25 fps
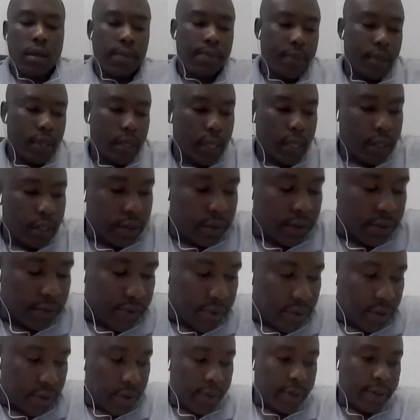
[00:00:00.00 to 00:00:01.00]
Yes,
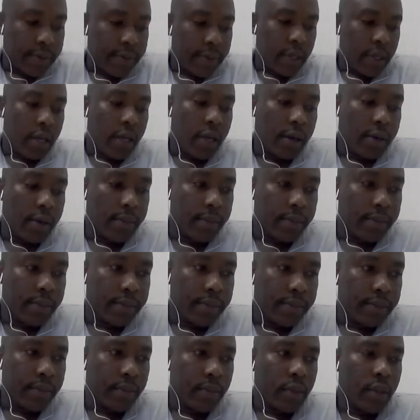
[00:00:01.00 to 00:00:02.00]
Refilo.
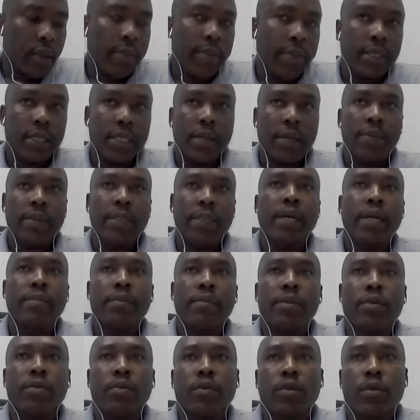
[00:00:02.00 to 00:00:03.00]
But
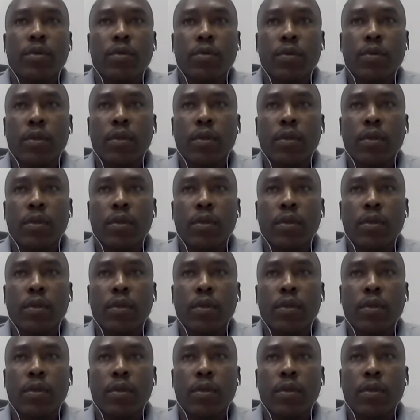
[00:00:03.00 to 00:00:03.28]
sometimes with